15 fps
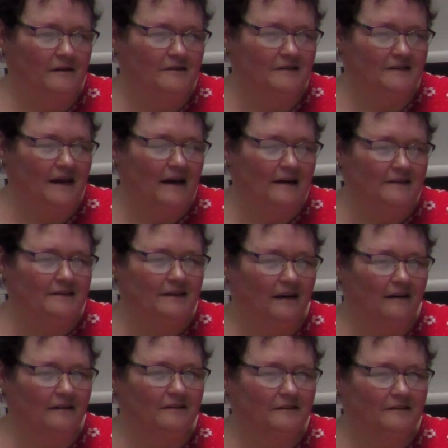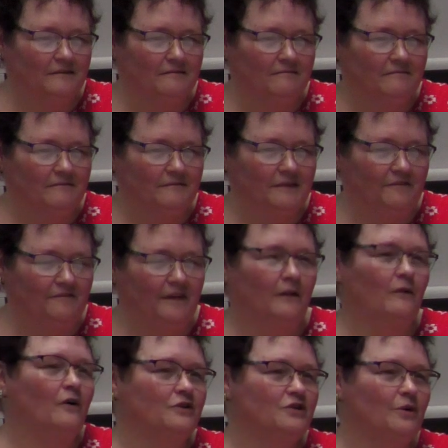said that they
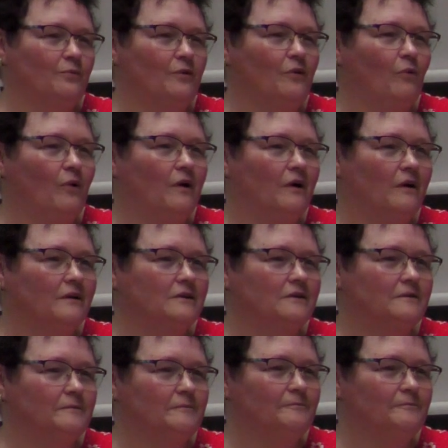felt on top of the world.